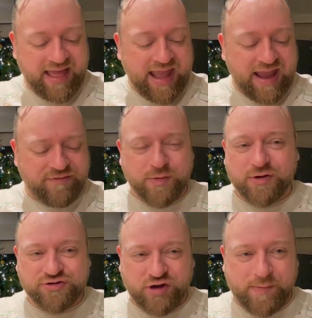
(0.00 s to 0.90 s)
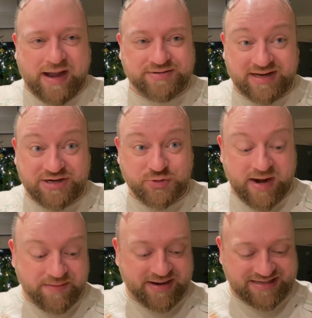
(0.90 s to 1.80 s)
If you all drop out like
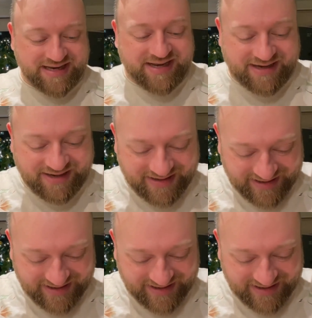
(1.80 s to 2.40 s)
20 minutes in,